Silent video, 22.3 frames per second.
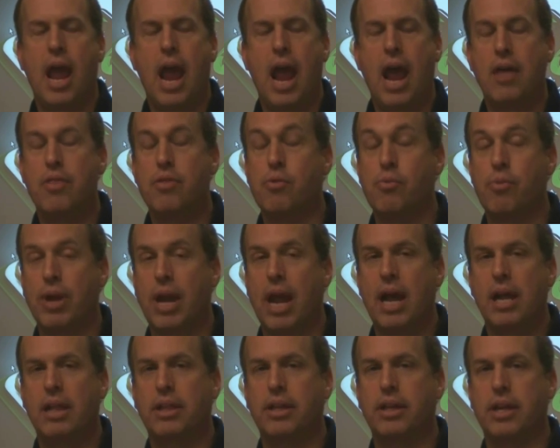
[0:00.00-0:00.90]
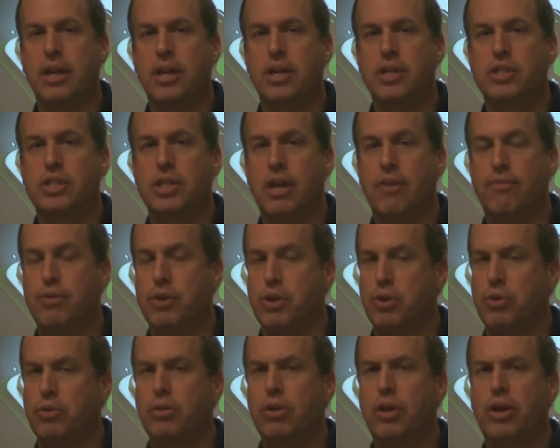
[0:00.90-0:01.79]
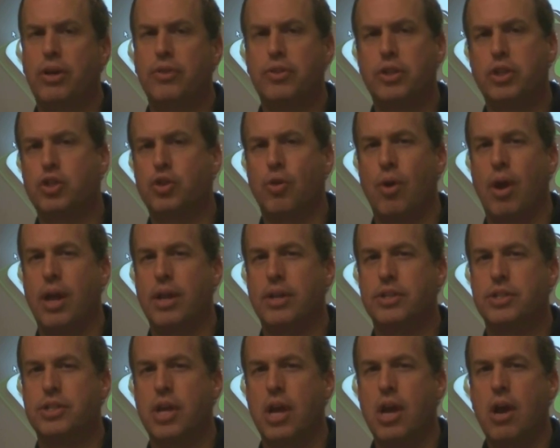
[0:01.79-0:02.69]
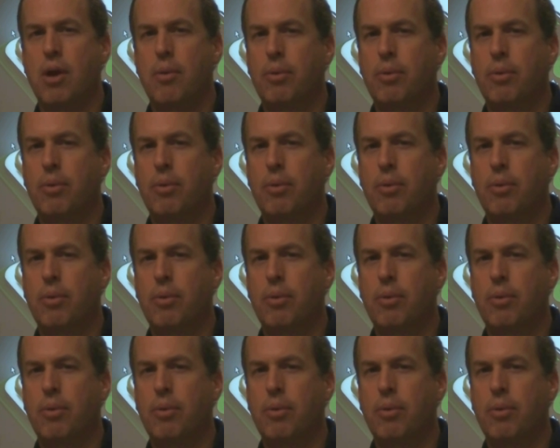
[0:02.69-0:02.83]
And the reality is, if you look at the trends,